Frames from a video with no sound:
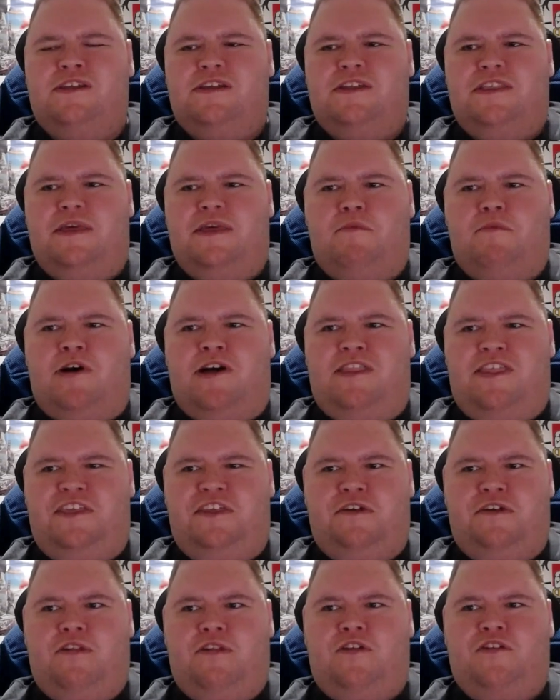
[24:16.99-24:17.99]
they might
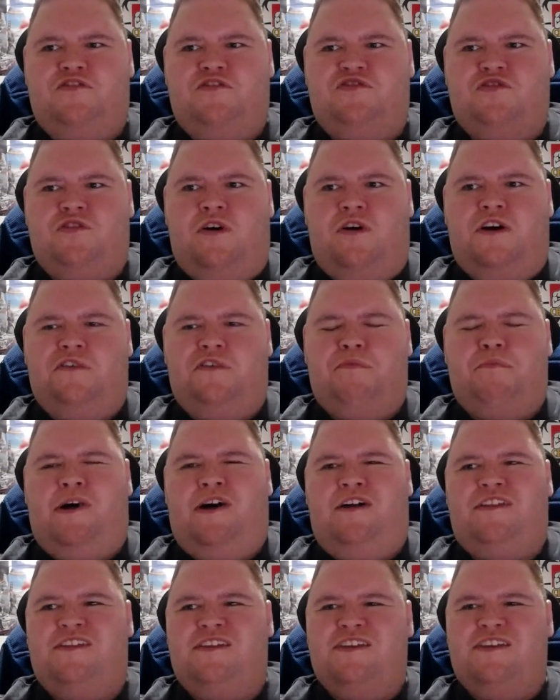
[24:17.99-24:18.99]
leak a lot of tries,
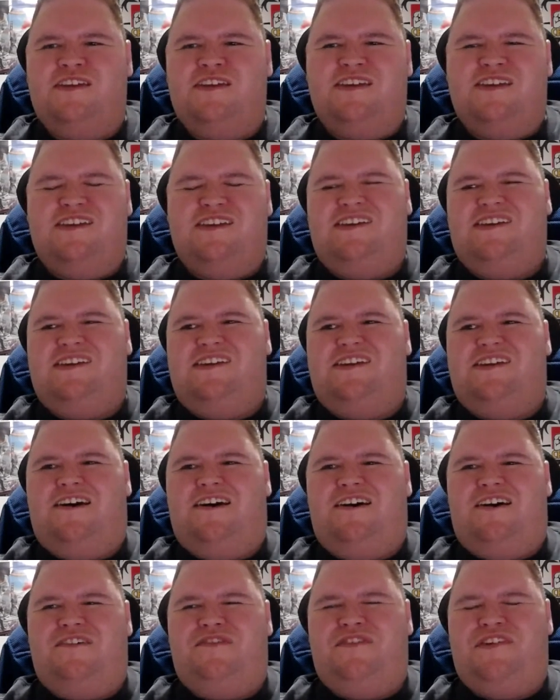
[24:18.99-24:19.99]
but
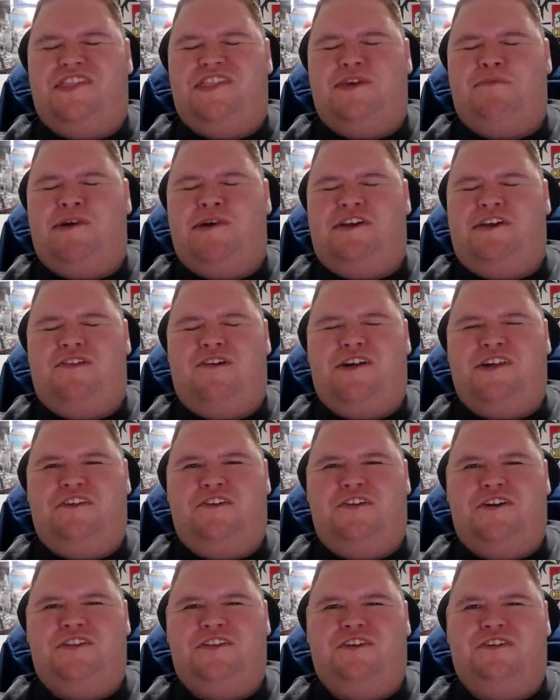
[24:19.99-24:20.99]
I think their backline
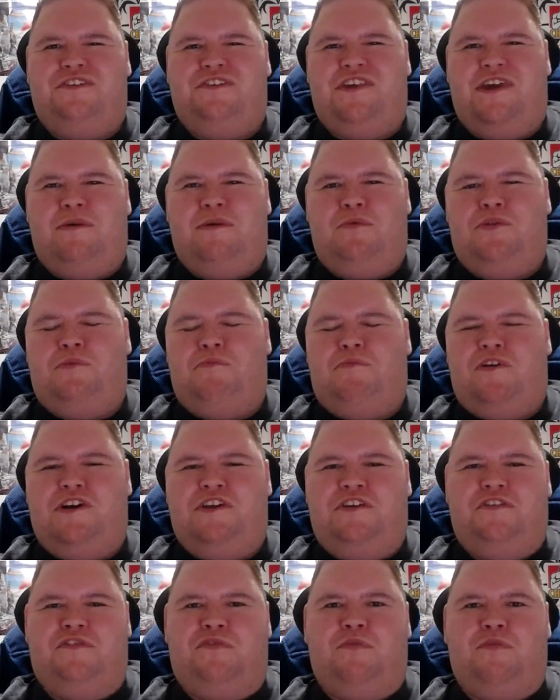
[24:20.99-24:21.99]
kind of is able to
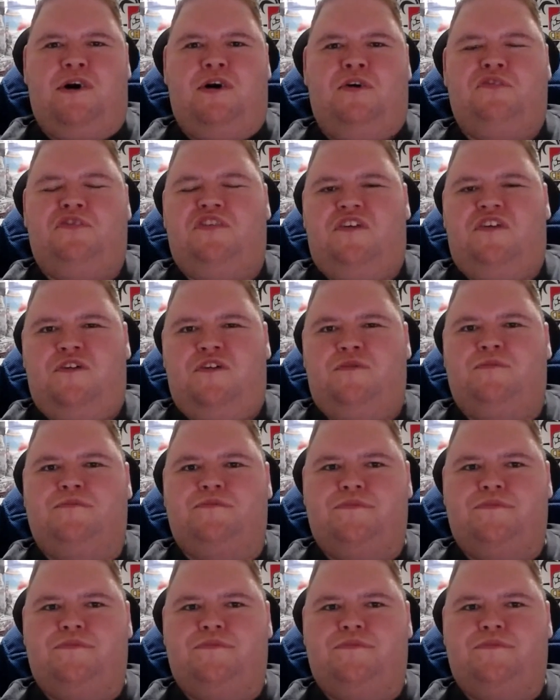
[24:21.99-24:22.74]
break as well. So,